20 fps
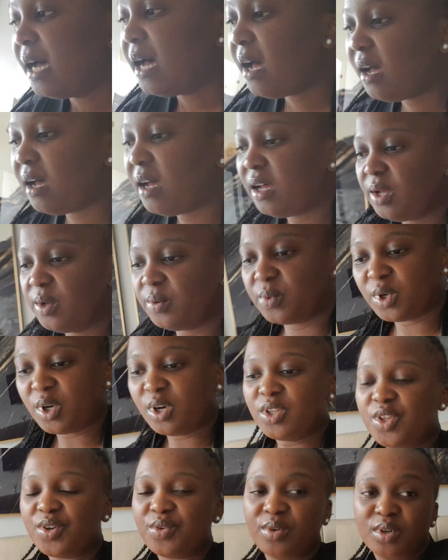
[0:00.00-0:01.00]
We're
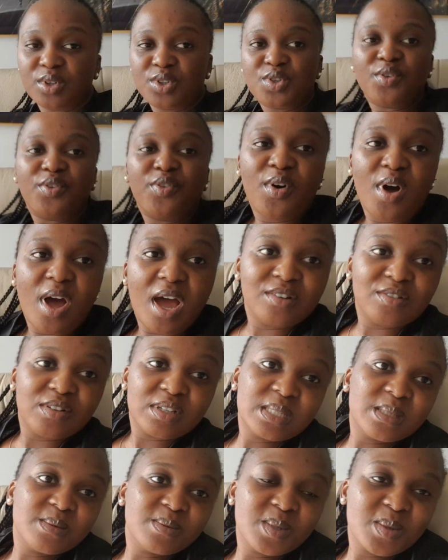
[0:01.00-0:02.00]
on the road to 400
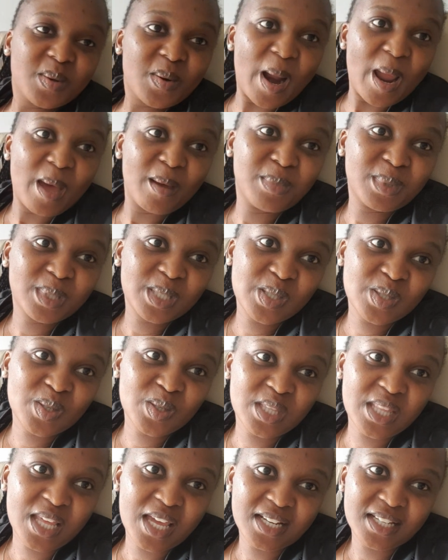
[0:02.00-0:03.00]
subscribers, so
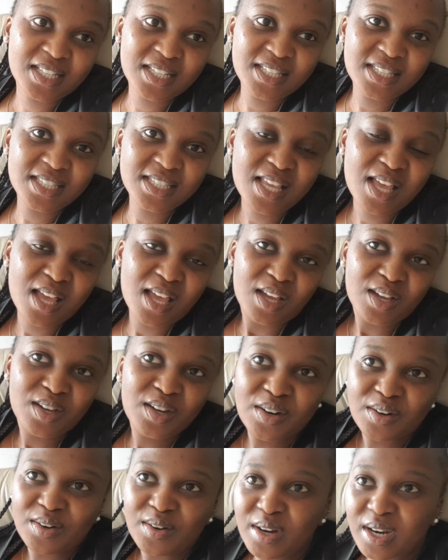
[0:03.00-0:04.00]
that is
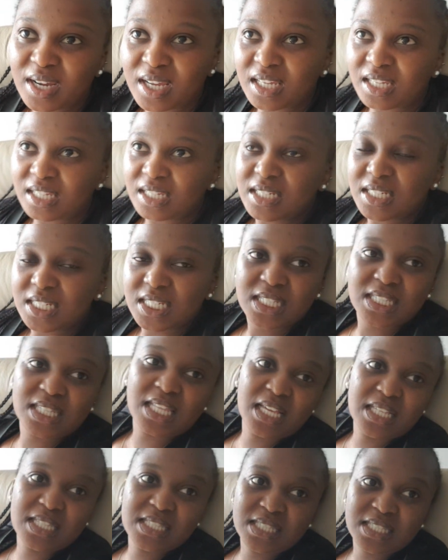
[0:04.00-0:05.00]
great.
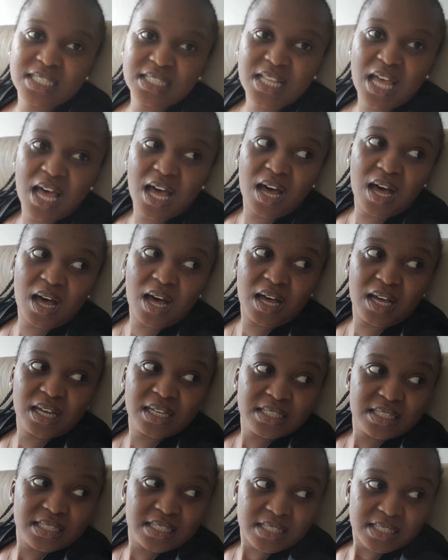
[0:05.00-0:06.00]
That's
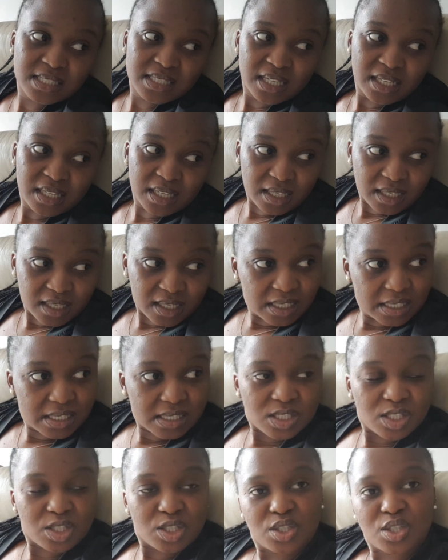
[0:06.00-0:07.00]
nice.
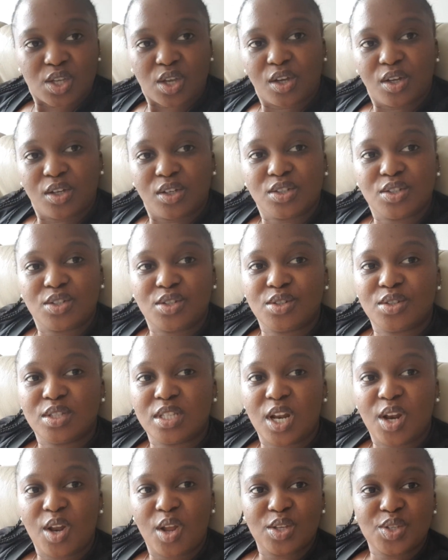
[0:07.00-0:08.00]
So do
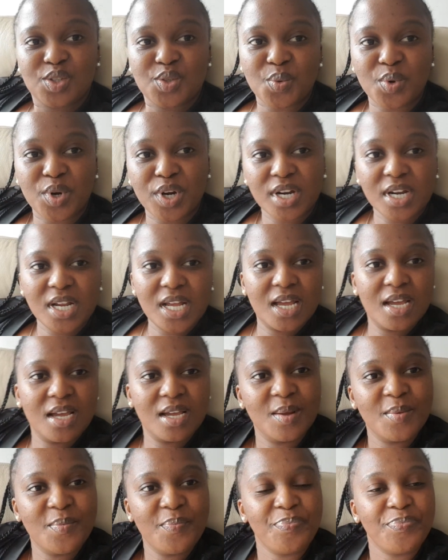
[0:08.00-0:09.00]
the Lord's work.
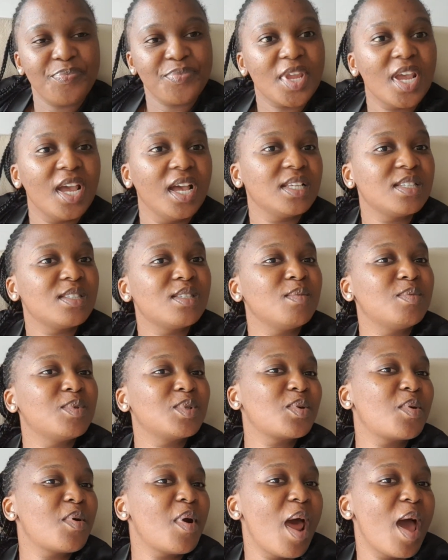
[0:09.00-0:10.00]

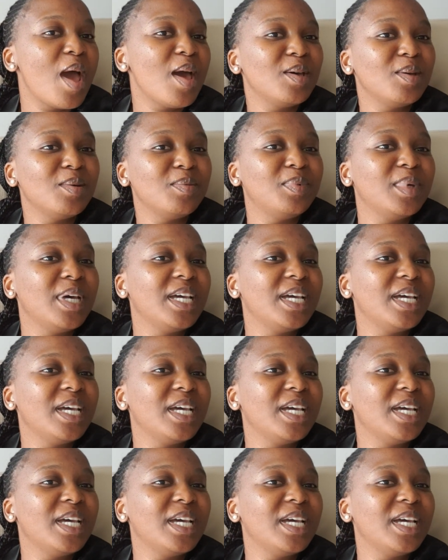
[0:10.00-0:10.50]
Subscribe.